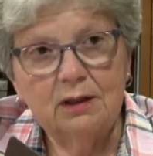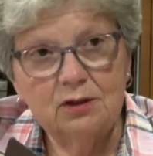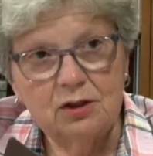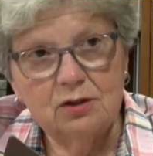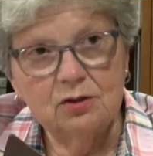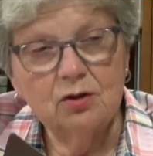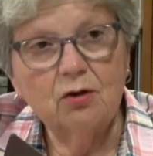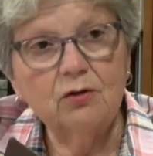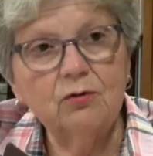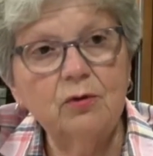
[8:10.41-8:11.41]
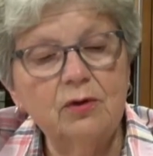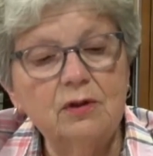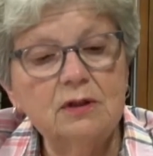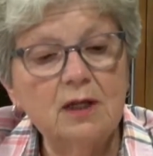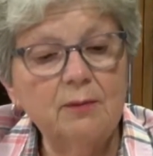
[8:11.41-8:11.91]
Jesus talks with the
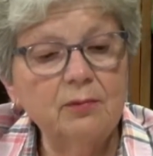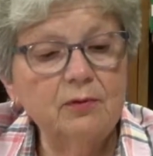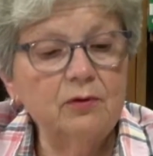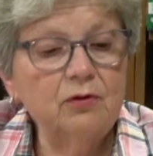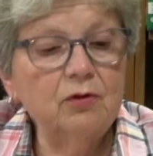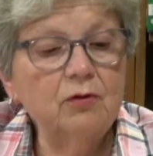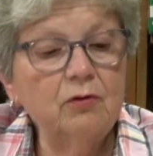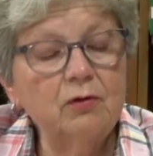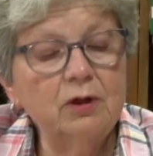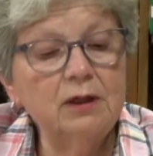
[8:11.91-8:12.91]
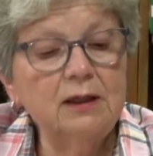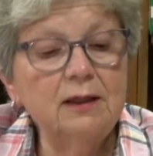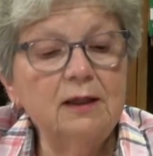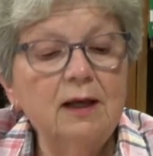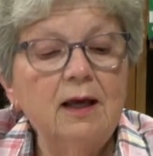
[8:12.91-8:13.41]
disciples in general
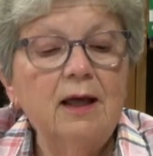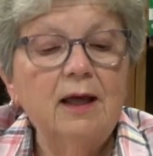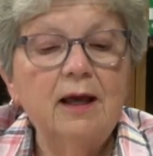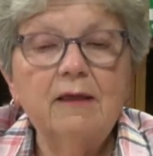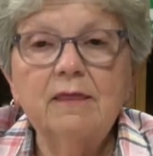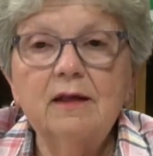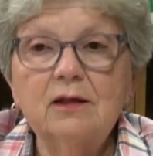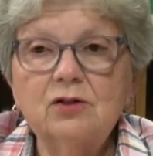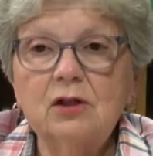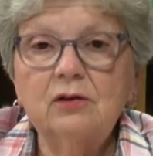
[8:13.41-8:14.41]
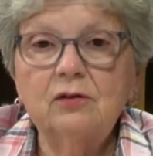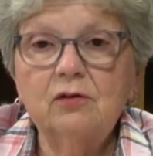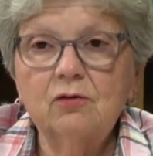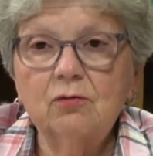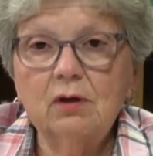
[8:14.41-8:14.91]
again, and then
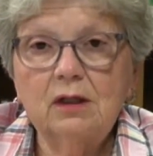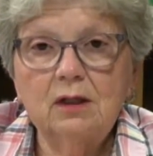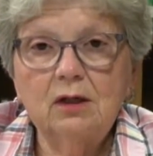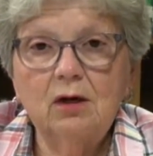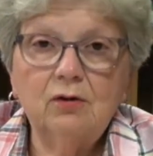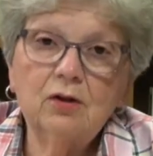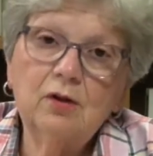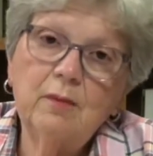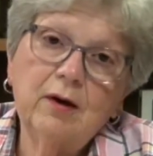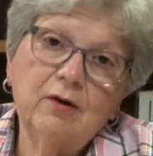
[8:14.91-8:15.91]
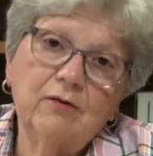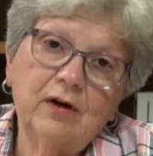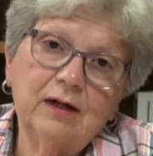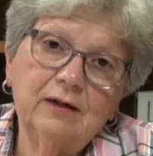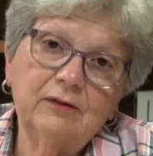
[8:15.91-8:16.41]
Jesus is ready to go to the Mount of
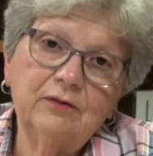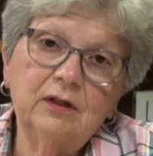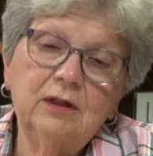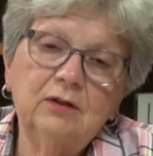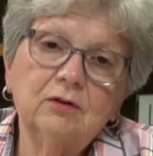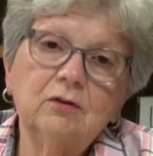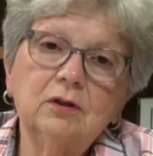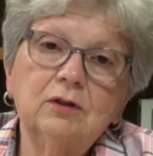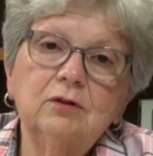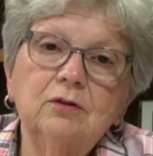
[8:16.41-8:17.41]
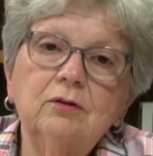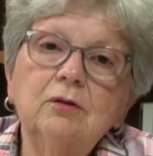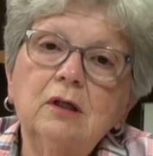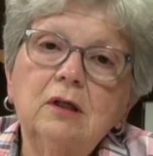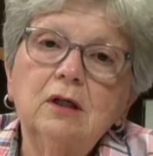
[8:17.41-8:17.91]
Olives, and he's going to
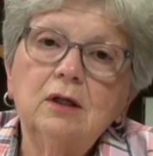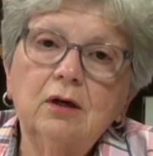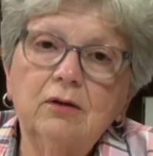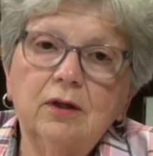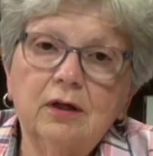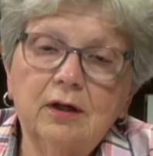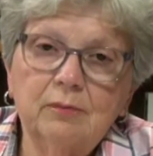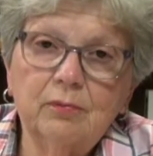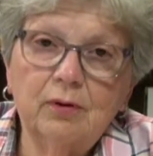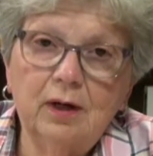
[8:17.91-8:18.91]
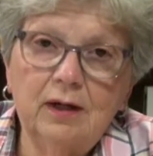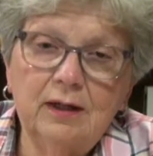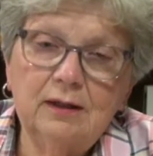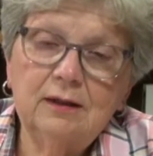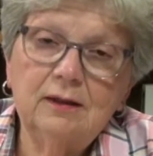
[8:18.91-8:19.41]
go there and
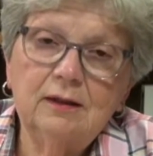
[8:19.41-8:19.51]
pray,